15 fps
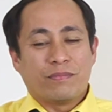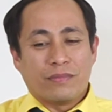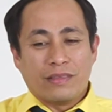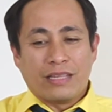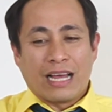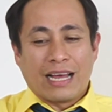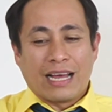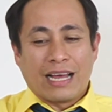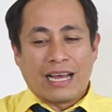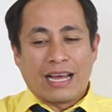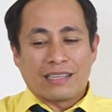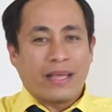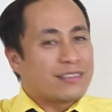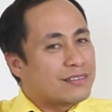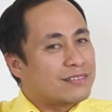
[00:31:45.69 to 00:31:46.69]
the
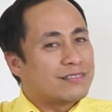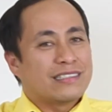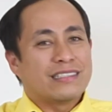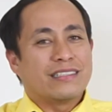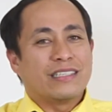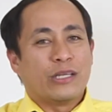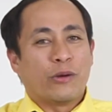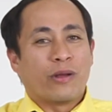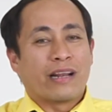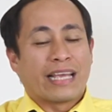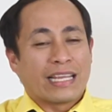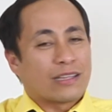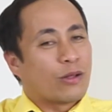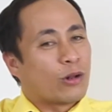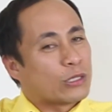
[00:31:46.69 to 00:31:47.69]
tablet, you will
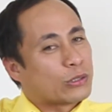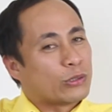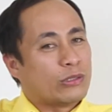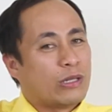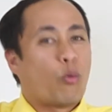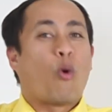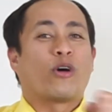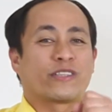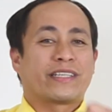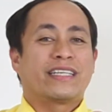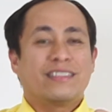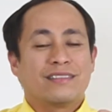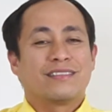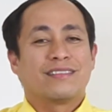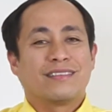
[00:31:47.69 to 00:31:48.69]
get also the
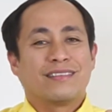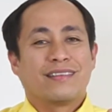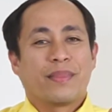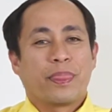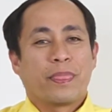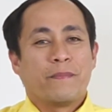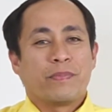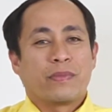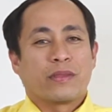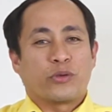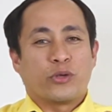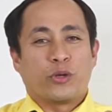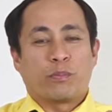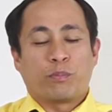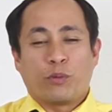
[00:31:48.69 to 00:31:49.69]
water.
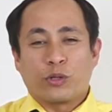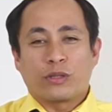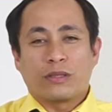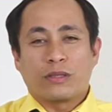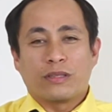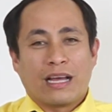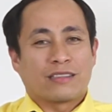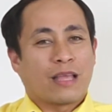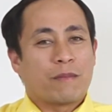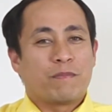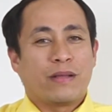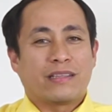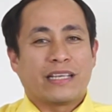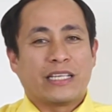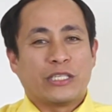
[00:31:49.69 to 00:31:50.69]
So you put the
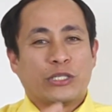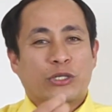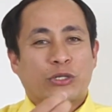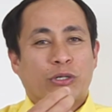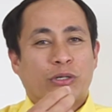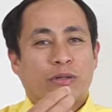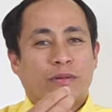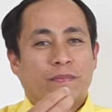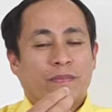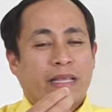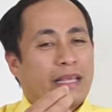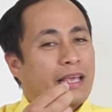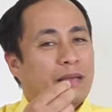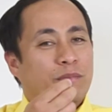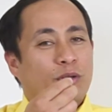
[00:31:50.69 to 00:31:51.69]
tablet in your
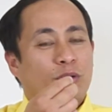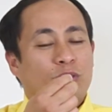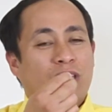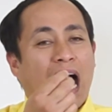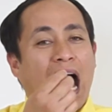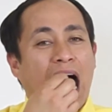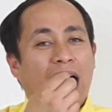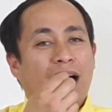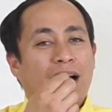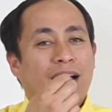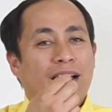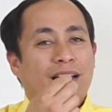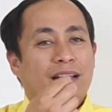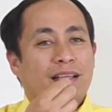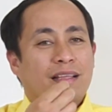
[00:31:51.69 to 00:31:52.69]
tongue,
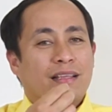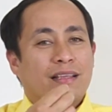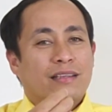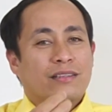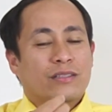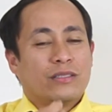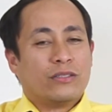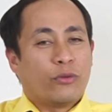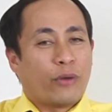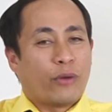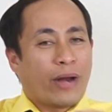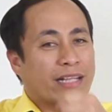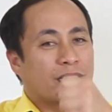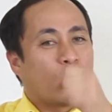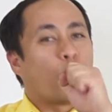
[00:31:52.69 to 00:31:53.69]

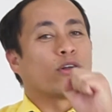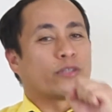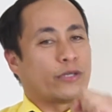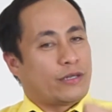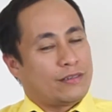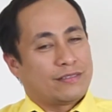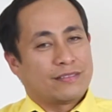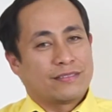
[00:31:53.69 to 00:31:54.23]
drink the water.